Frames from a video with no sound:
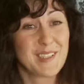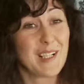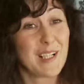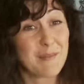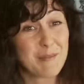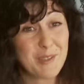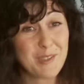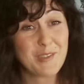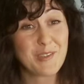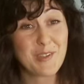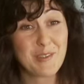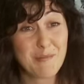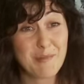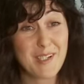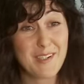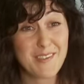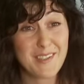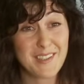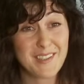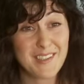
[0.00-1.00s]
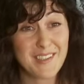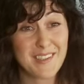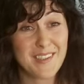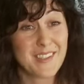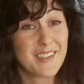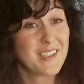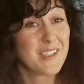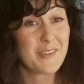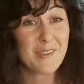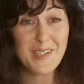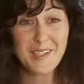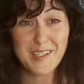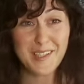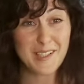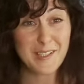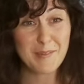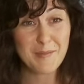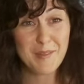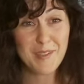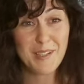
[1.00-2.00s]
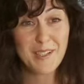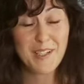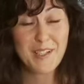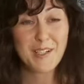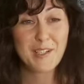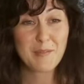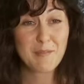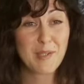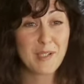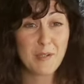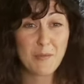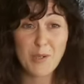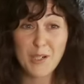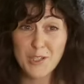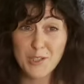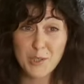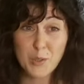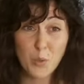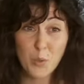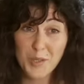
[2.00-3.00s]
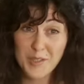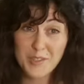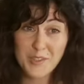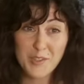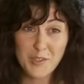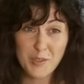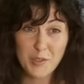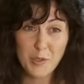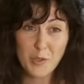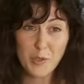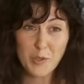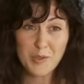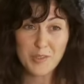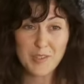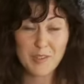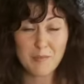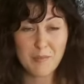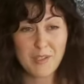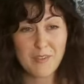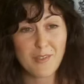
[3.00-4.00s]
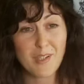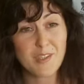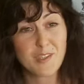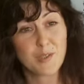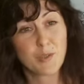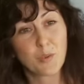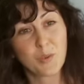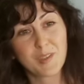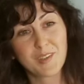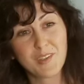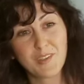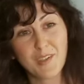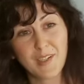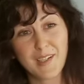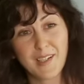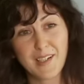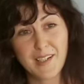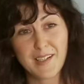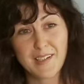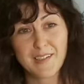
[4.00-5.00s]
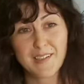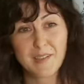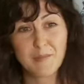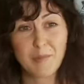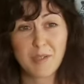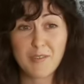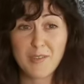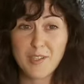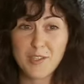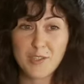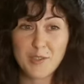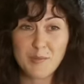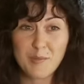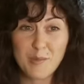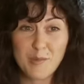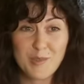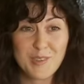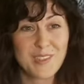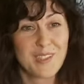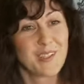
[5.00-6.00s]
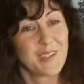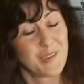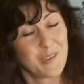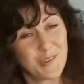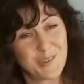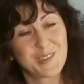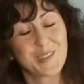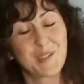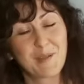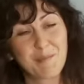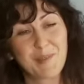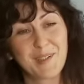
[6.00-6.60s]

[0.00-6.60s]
coming to America. Here I am in my Russian winter coat, in my Russian winter hat, in my Russian boots, holding a